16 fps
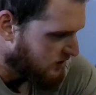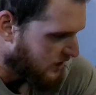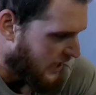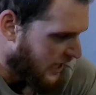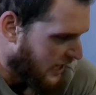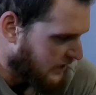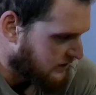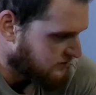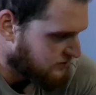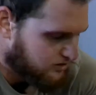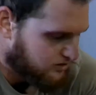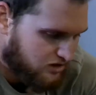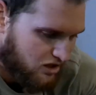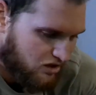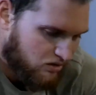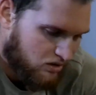And
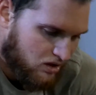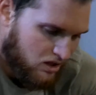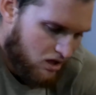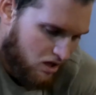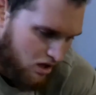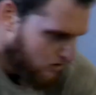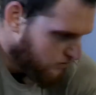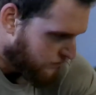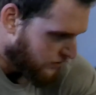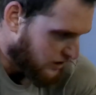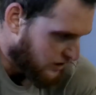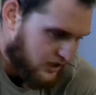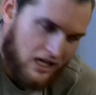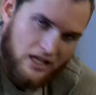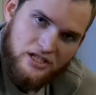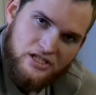so for the
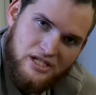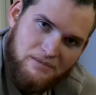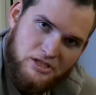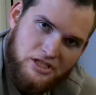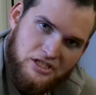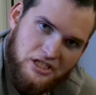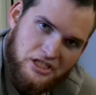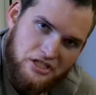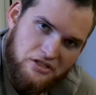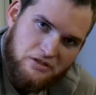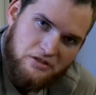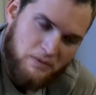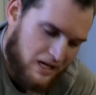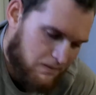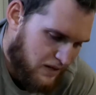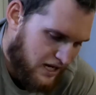colors, I'm just gonna use
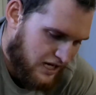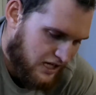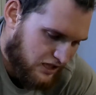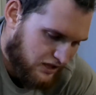spray paint,